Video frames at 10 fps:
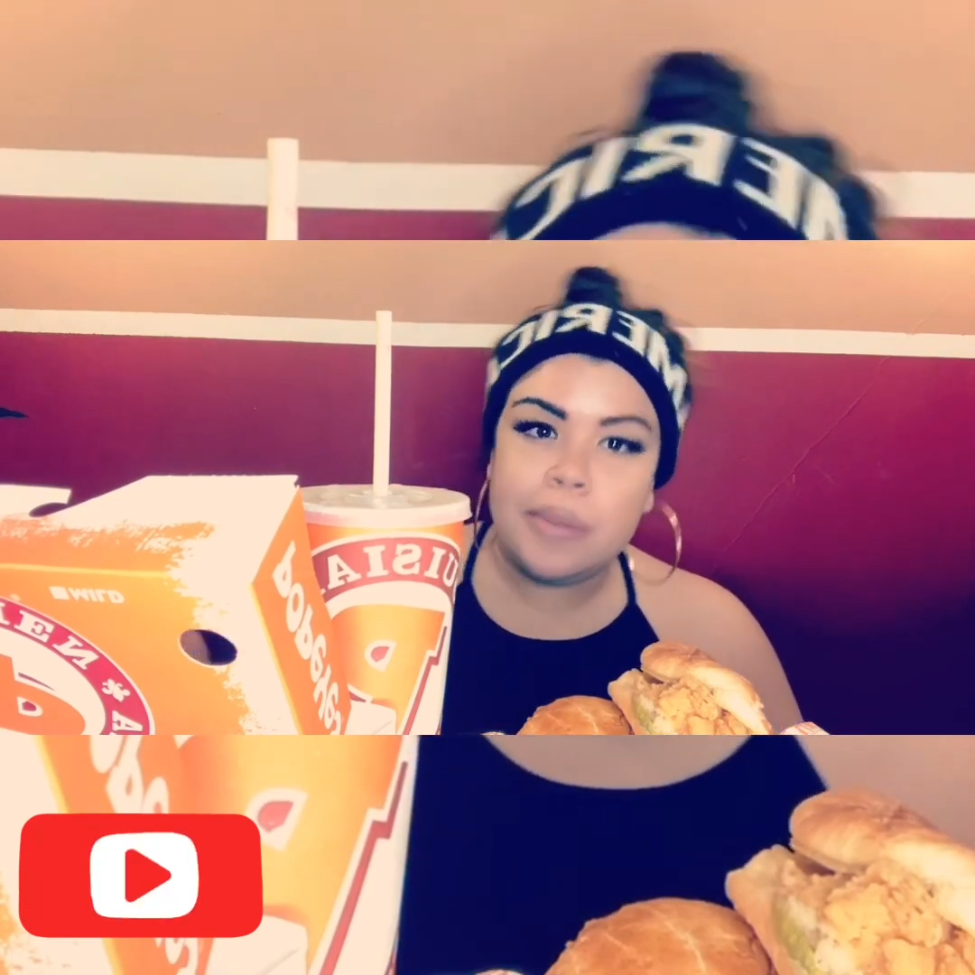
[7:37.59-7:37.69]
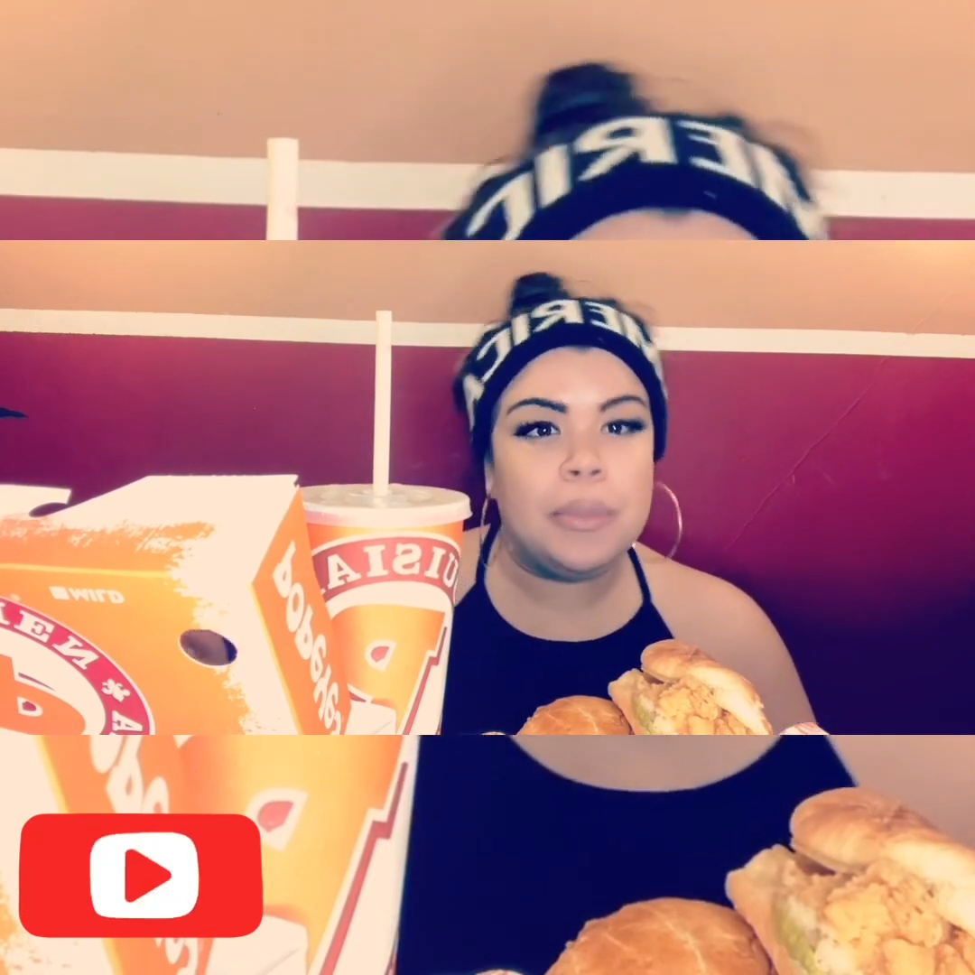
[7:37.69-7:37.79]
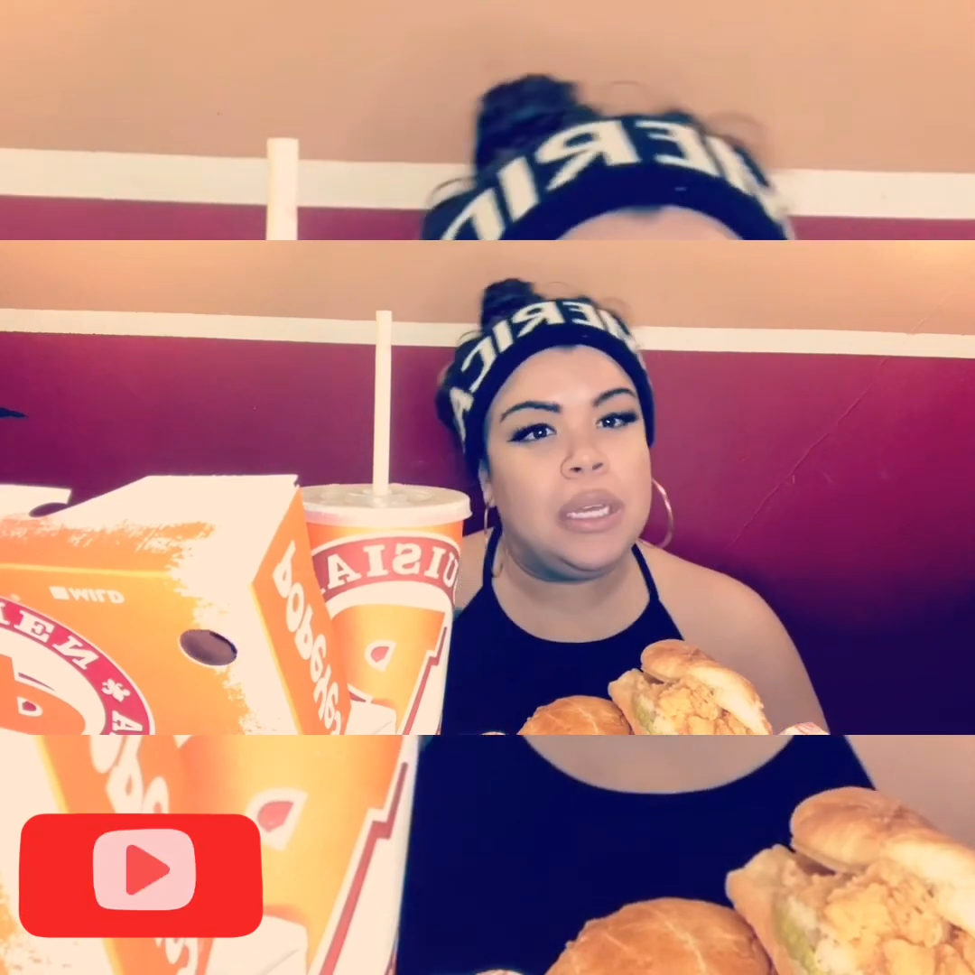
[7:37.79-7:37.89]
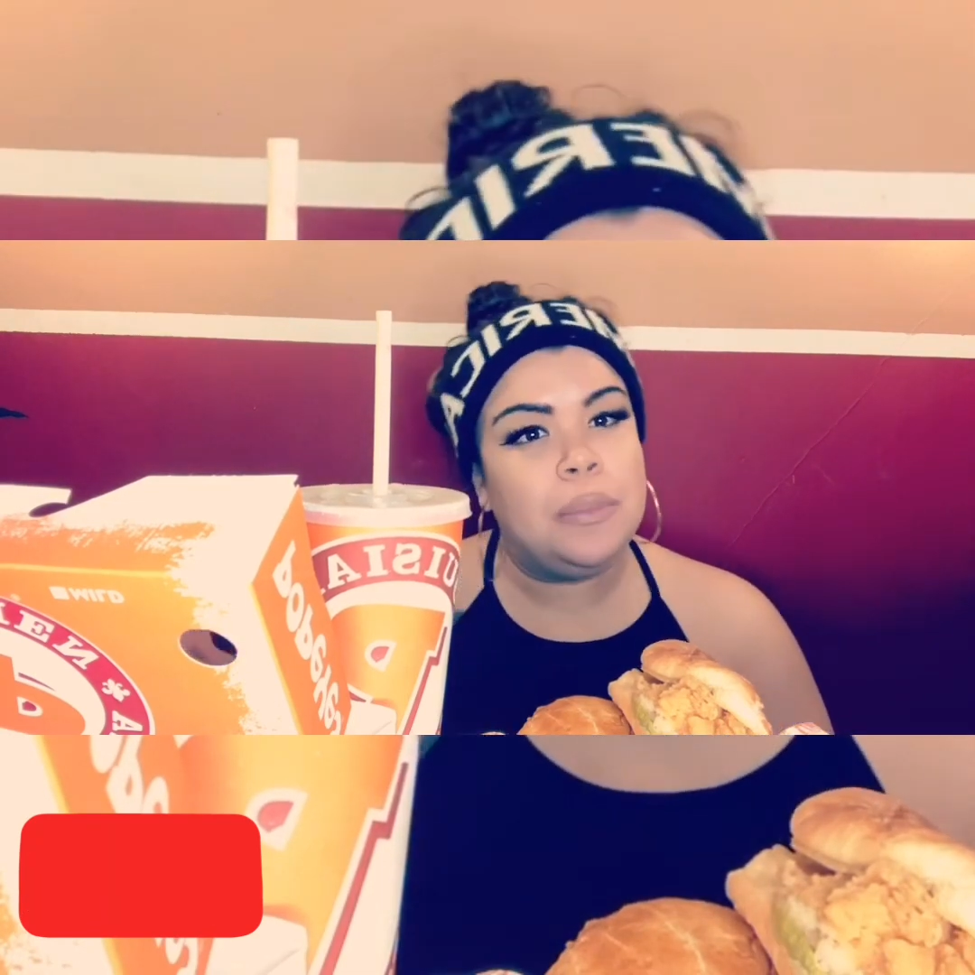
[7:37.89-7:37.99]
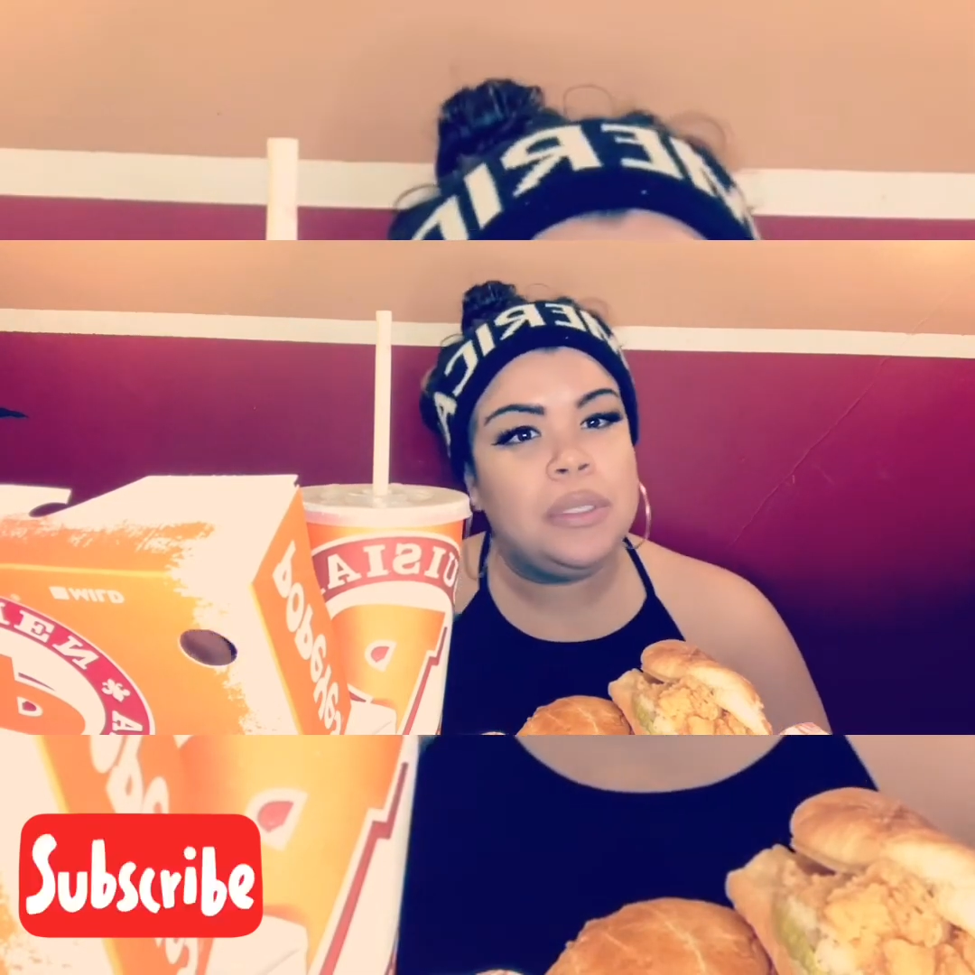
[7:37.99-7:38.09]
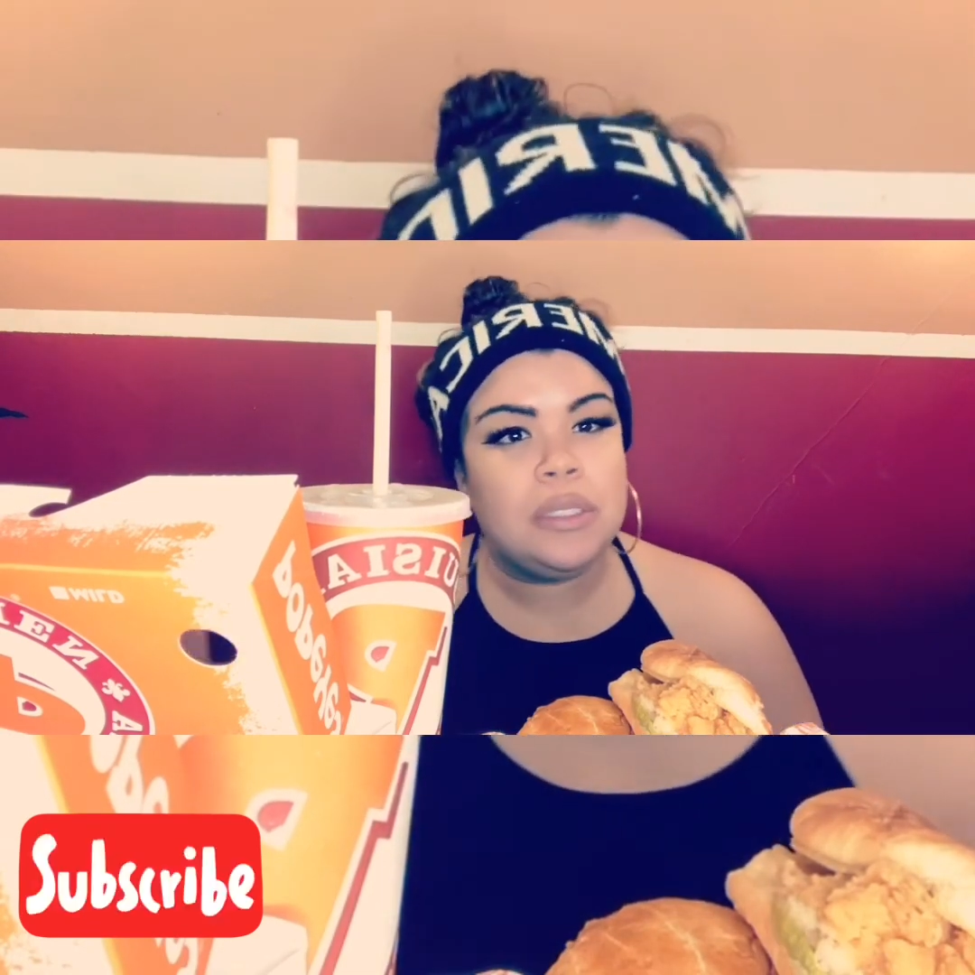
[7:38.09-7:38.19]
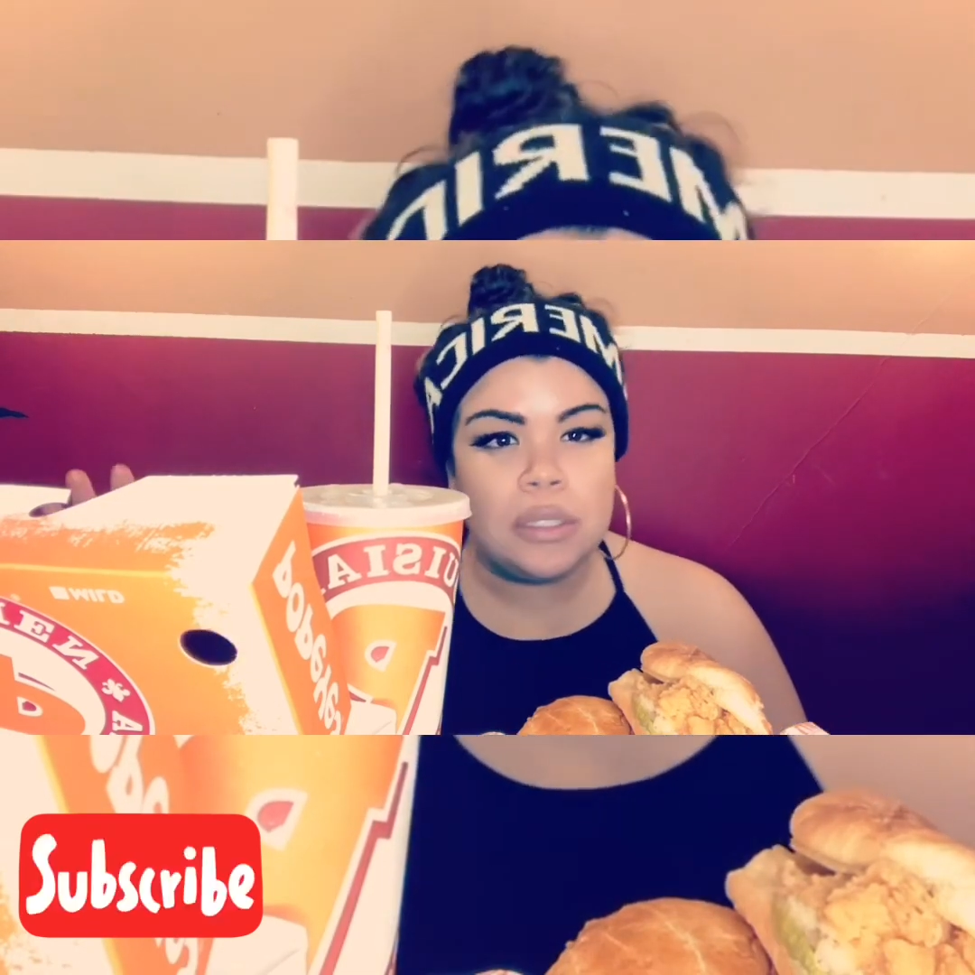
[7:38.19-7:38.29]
maybe because